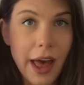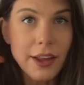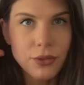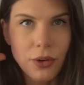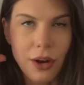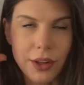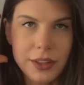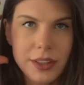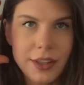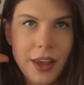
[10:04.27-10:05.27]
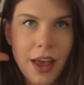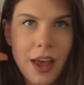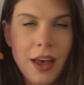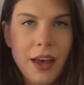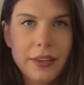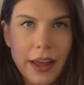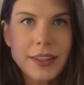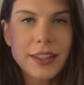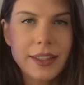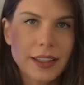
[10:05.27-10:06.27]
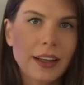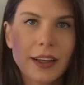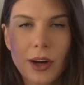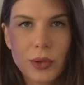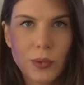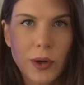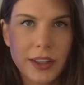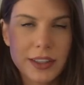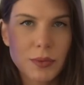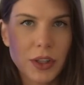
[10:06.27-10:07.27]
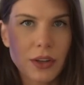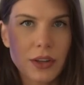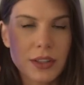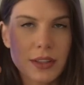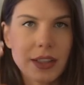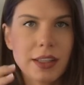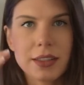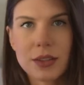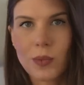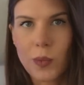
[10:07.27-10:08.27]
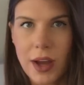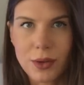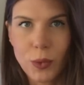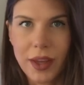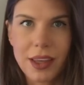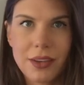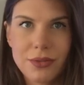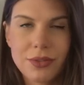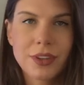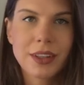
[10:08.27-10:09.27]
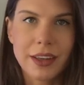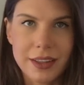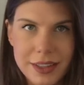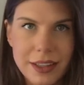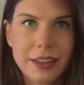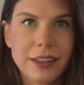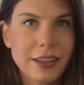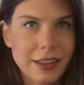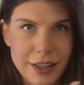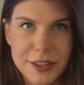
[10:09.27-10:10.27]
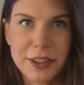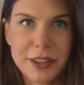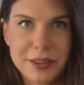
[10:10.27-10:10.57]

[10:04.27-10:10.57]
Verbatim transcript: headphones, that's exactly how it works because it's one wave canceling another.